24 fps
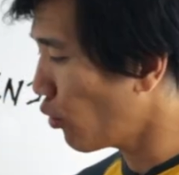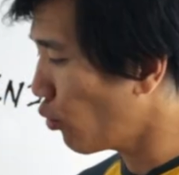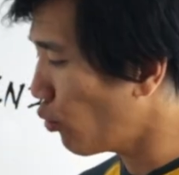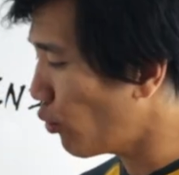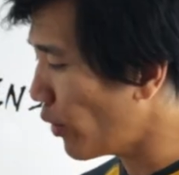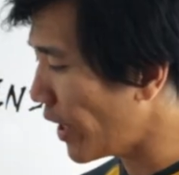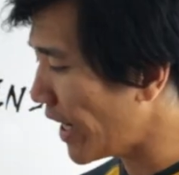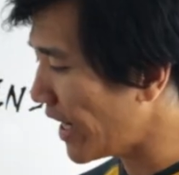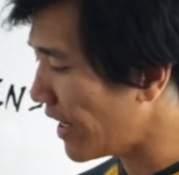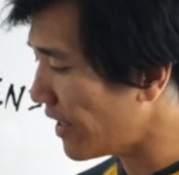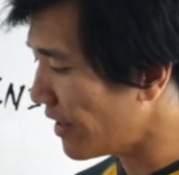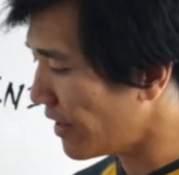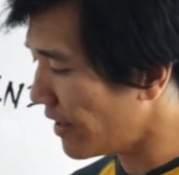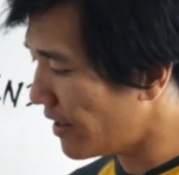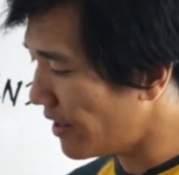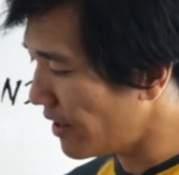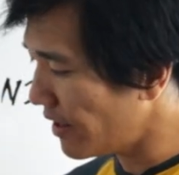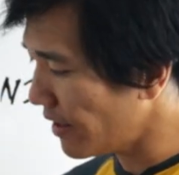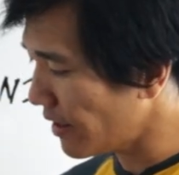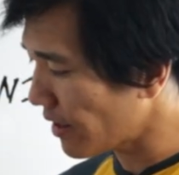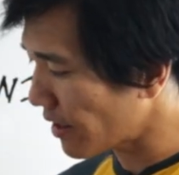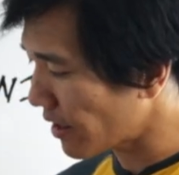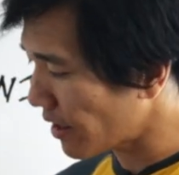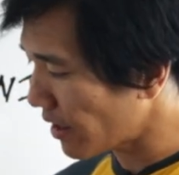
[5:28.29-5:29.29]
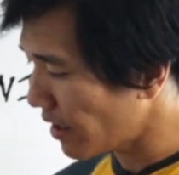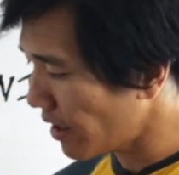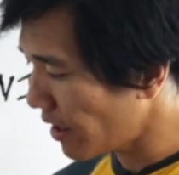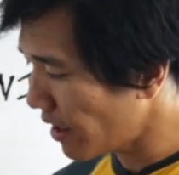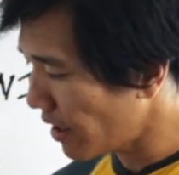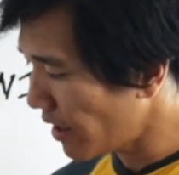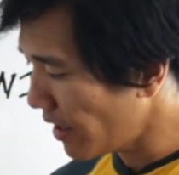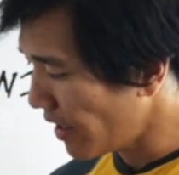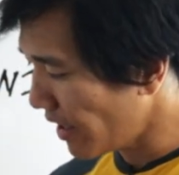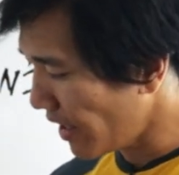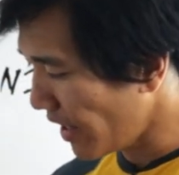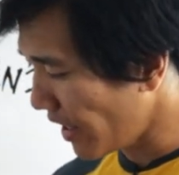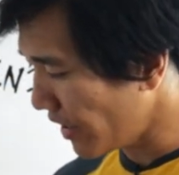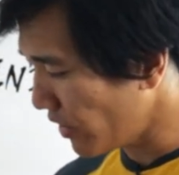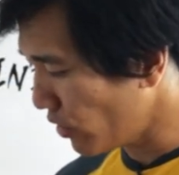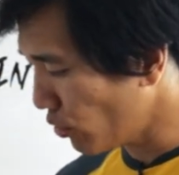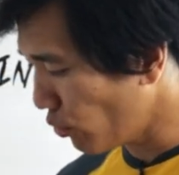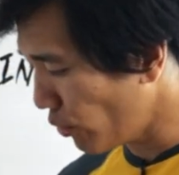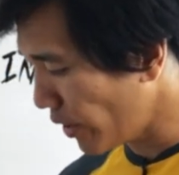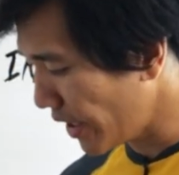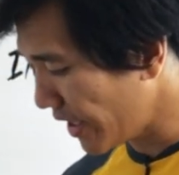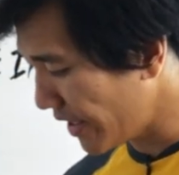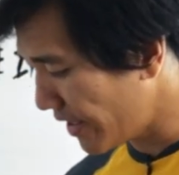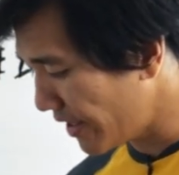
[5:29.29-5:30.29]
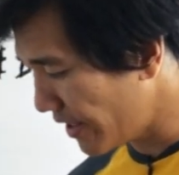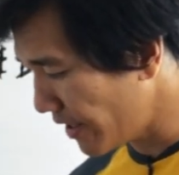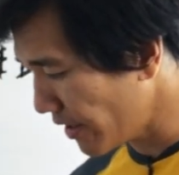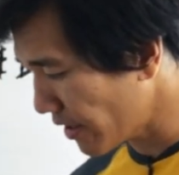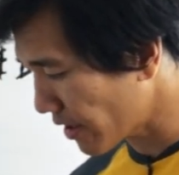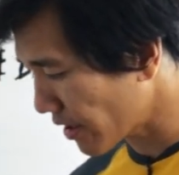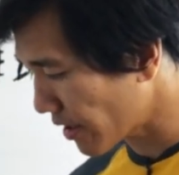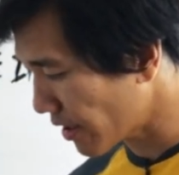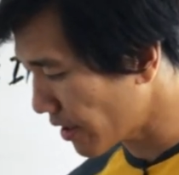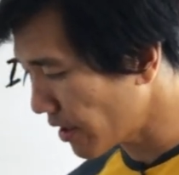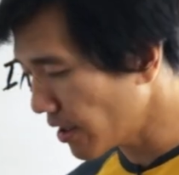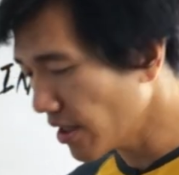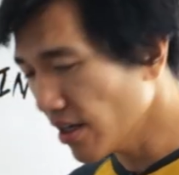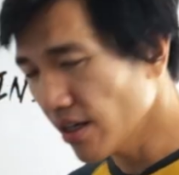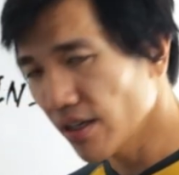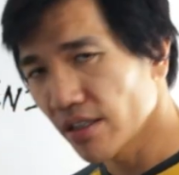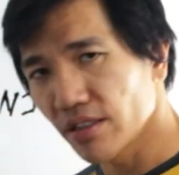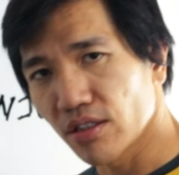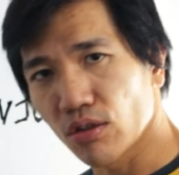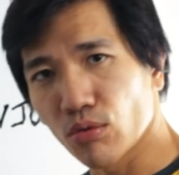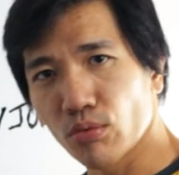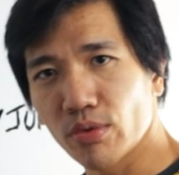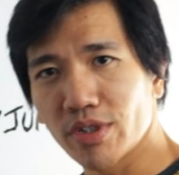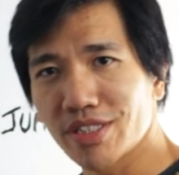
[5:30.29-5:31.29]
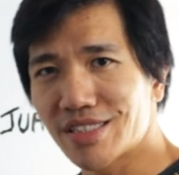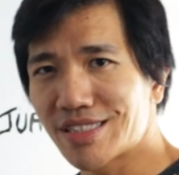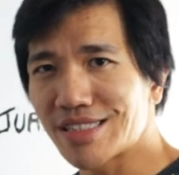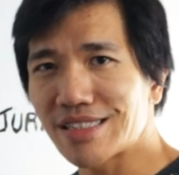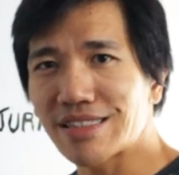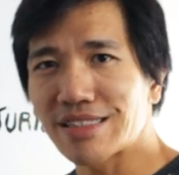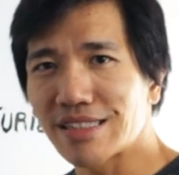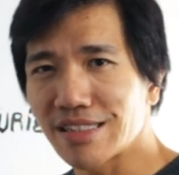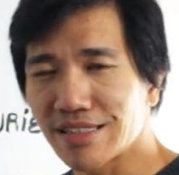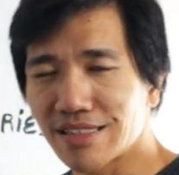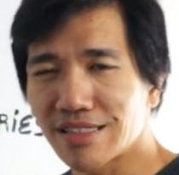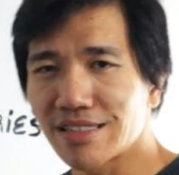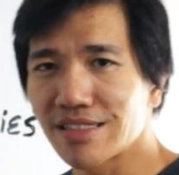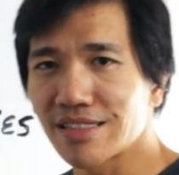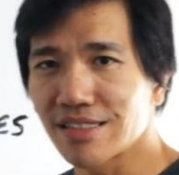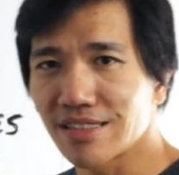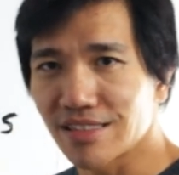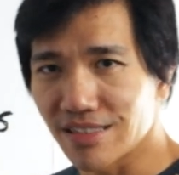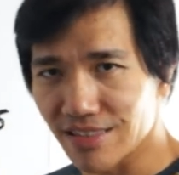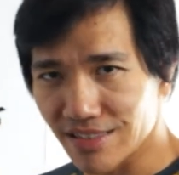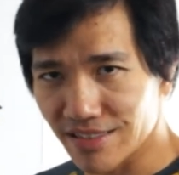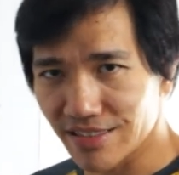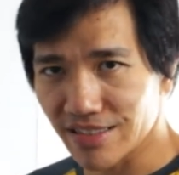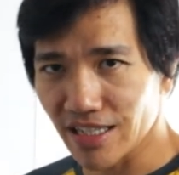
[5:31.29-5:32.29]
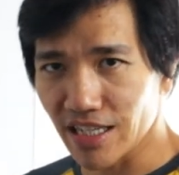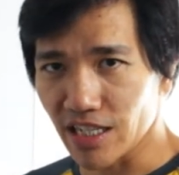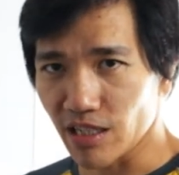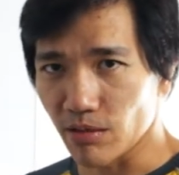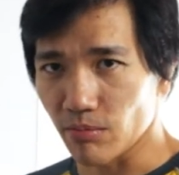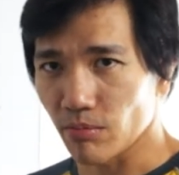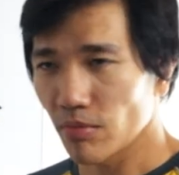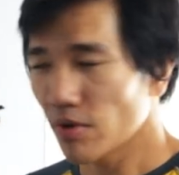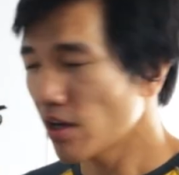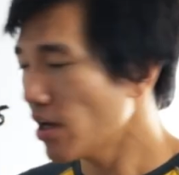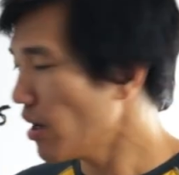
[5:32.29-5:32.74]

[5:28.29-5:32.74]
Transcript: The weight here and the weight here, the resistance isn't the same